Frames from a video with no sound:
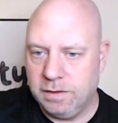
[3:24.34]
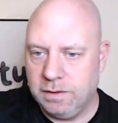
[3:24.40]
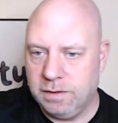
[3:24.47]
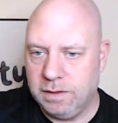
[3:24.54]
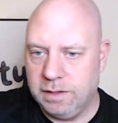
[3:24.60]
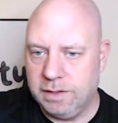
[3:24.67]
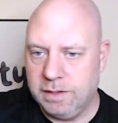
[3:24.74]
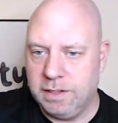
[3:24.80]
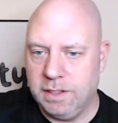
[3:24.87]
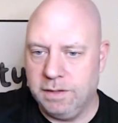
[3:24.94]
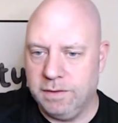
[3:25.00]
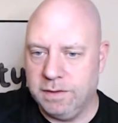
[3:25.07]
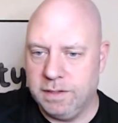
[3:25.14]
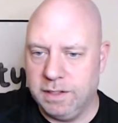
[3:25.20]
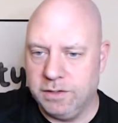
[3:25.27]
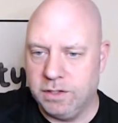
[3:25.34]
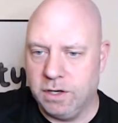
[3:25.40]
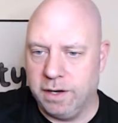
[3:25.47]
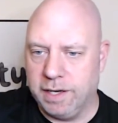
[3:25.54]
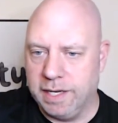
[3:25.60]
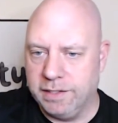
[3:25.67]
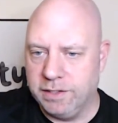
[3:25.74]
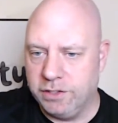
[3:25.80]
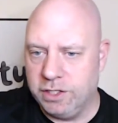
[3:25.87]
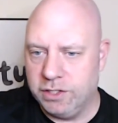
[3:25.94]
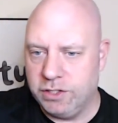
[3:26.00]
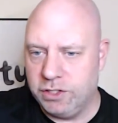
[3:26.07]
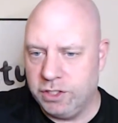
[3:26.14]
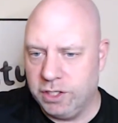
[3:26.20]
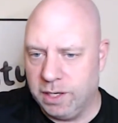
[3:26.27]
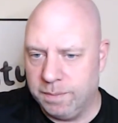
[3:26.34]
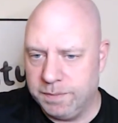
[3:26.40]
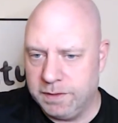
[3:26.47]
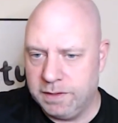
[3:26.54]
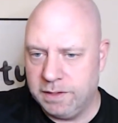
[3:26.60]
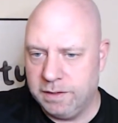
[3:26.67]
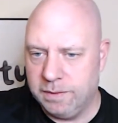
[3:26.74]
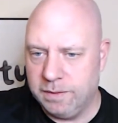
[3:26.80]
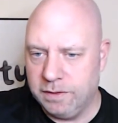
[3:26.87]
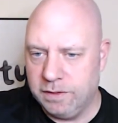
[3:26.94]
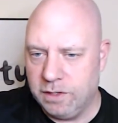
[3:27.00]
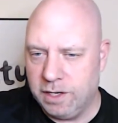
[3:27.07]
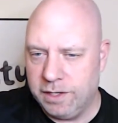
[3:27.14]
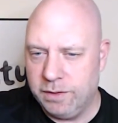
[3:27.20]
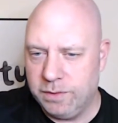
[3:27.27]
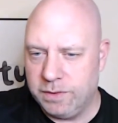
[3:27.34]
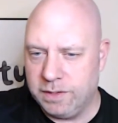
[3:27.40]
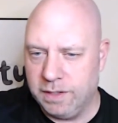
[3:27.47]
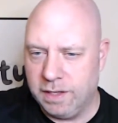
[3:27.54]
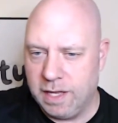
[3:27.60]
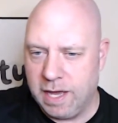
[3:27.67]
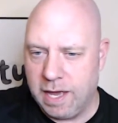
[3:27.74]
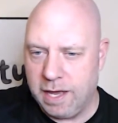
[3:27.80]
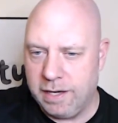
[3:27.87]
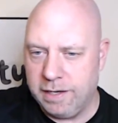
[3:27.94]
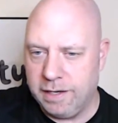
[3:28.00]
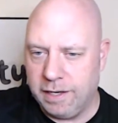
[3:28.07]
Let's see. Sorry, guys. It just jumped. I'm not used to that.